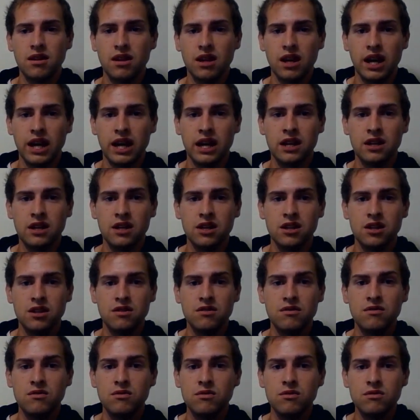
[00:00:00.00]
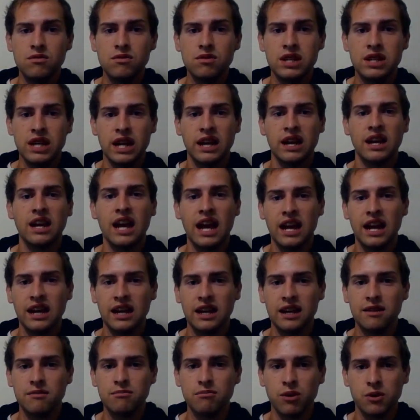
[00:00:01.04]
and dedicating
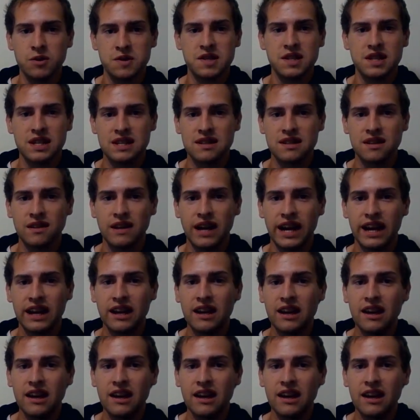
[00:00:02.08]
it mostly to like